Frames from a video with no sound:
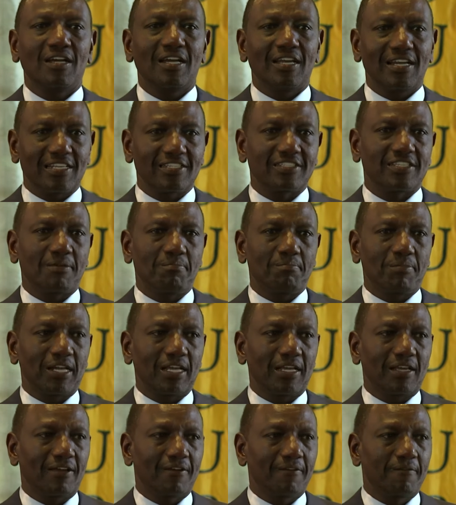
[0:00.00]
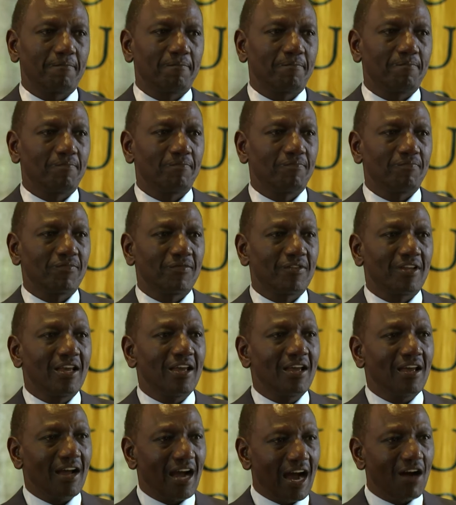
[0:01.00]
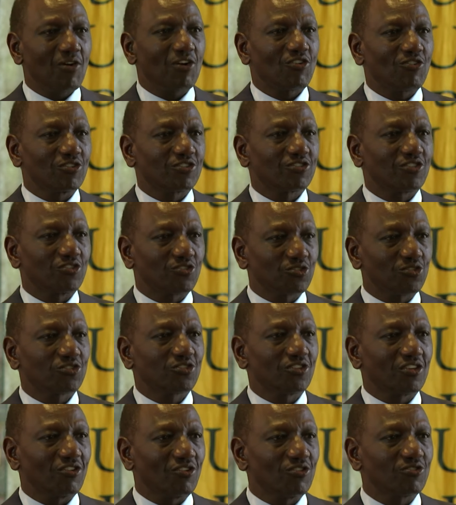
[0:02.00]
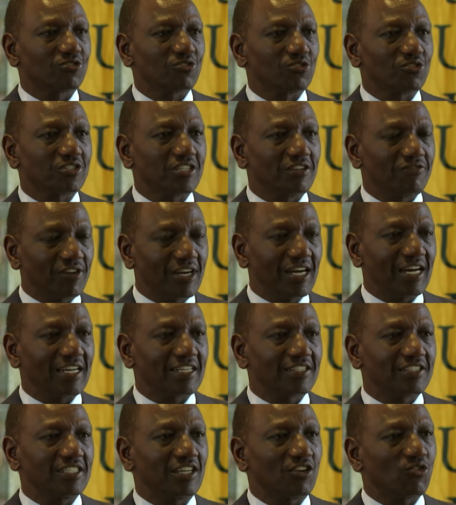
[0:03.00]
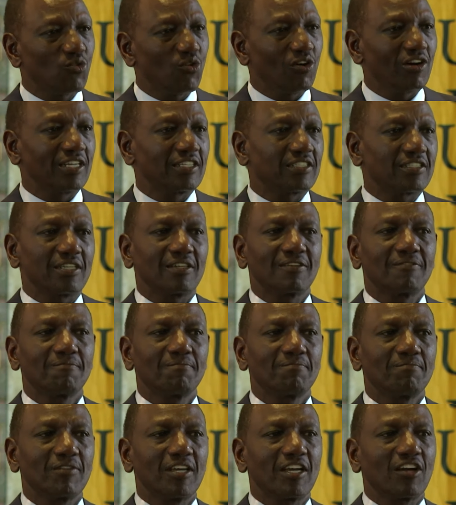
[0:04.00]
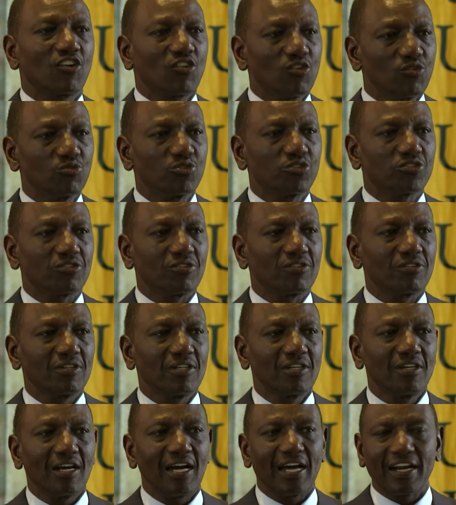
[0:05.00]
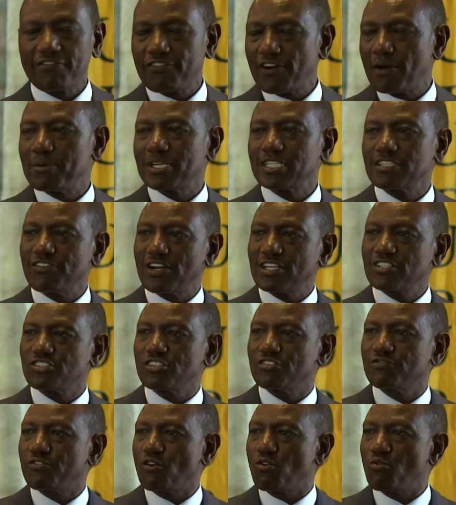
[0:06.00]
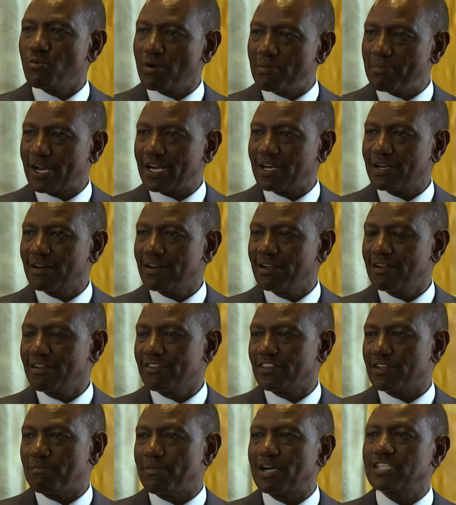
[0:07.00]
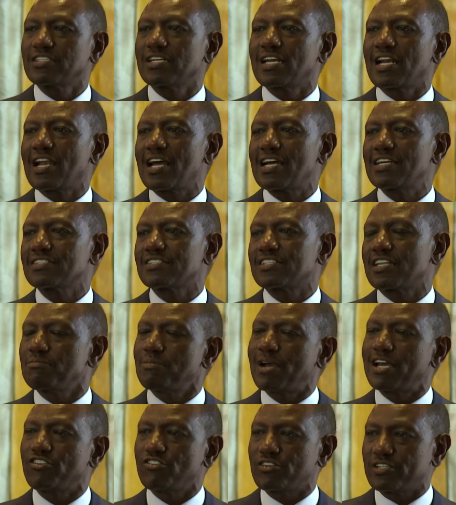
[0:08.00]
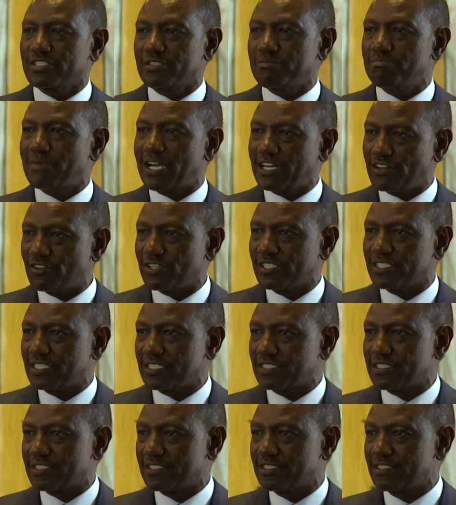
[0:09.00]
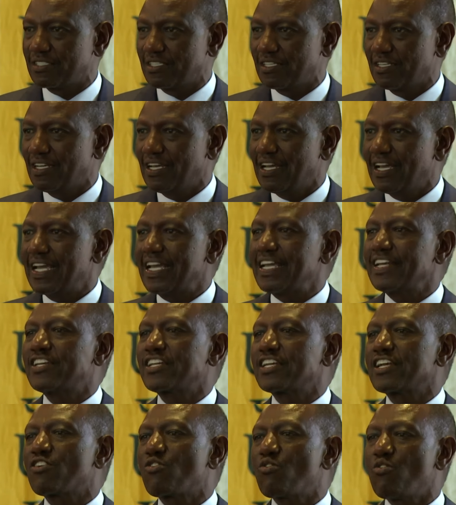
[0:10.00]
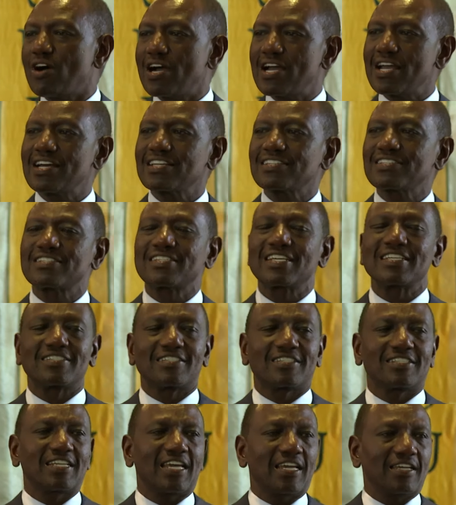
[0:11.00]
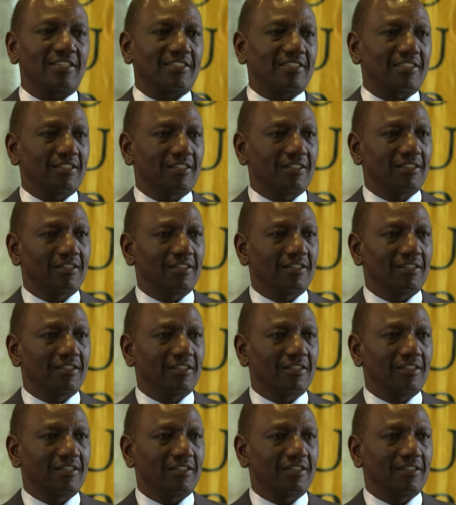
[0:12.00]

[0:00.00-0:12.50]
and assembly. Our Constitution also safeguards equality, inclusion, and affirmative action for women, the marginalized, and minorities. It requires the state